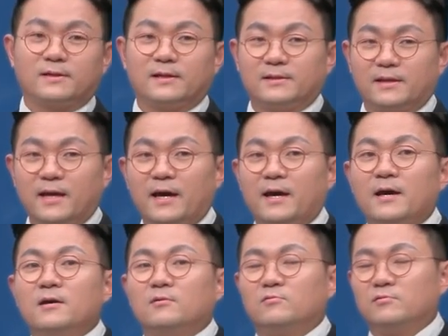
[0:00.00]

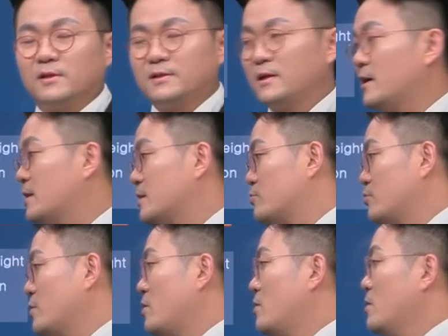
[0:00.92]
OSSTEM
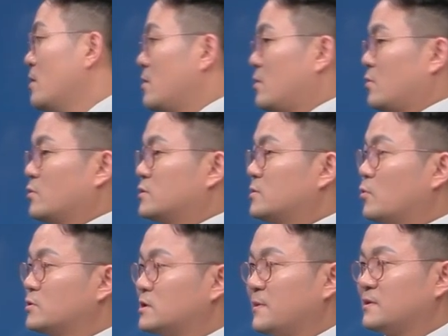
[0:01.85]
produces
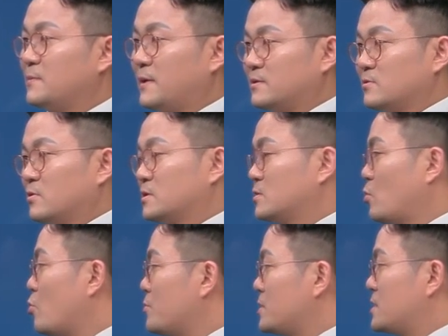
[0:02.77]
5 to 6
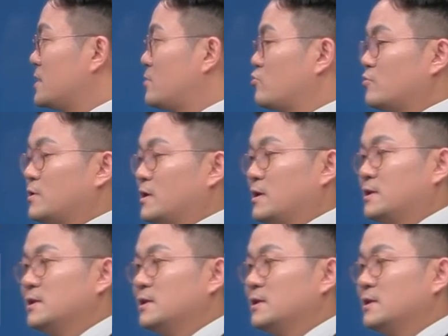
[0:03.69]
millimeter implants.